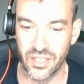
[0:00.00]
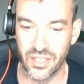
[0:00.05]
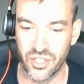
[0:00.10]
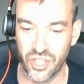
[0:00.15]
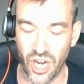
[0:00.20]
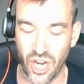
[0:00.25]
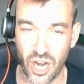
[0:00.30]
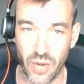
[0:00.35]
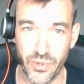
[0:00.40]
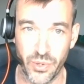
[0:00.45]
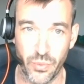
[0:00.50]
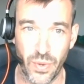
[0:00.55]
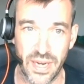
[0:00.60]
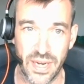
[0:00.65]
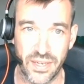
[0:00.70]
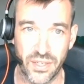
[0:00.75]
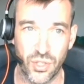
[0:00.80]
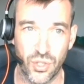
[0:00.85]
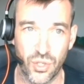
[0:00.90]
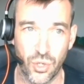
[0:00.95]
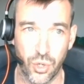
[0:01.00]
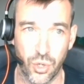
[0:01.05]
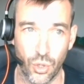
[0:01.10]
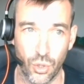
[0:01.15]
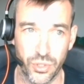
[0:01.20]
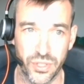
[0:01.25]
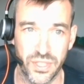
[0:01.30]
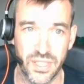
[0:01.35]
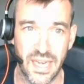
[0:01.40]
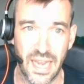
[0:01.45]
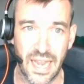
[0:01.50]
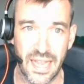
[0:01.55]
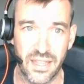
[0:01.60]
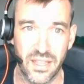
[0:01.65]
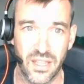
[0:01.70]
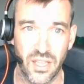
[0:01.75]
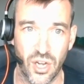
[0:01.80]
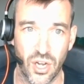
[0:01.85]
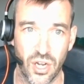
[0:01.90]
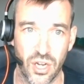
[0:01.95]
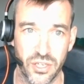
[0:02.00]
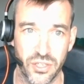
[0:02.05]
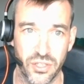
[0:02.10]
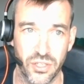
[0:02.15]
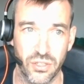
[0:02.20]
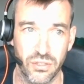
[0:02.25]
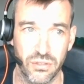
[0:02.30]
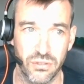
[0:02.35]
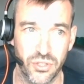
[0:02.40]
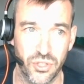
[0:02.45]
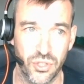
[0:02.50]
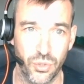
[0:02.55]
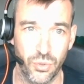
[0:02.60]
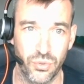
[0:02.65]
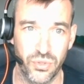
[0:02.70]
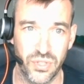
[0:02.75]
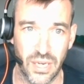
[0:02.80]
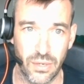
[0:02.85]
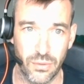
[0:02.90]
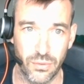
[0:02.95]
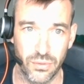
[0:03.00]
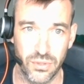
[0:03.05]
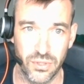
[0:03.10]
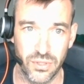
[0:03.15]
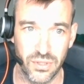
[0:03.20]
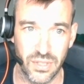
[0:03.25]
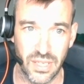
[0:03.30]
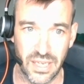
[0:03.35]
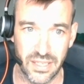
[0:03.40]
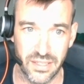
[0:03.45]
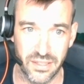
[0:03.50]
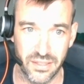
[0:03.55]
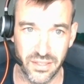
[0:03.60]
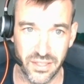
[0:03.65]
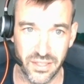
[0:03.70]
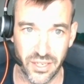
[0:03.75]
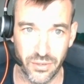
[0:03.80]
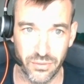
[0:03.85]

Derby win could get the Cardinal suits out, and